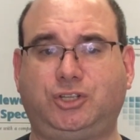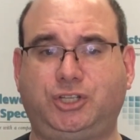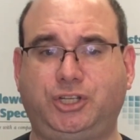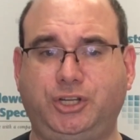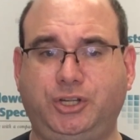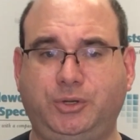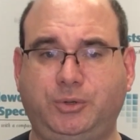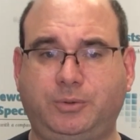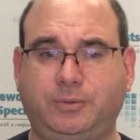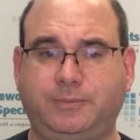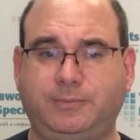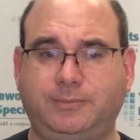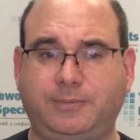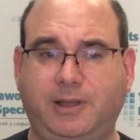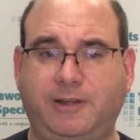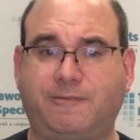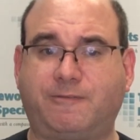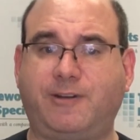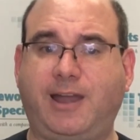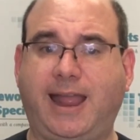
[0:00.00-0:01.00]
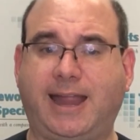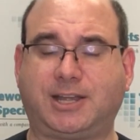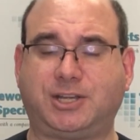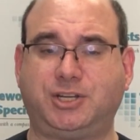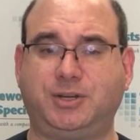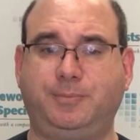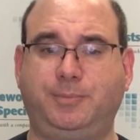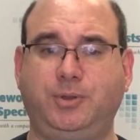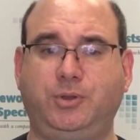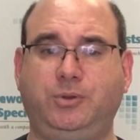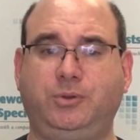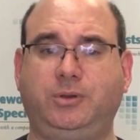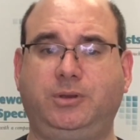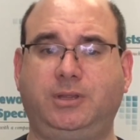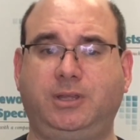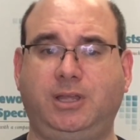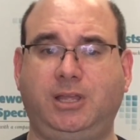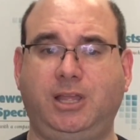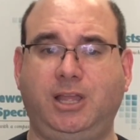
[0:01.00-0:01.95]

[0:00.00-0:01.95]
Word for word: shoe, a fracture boot,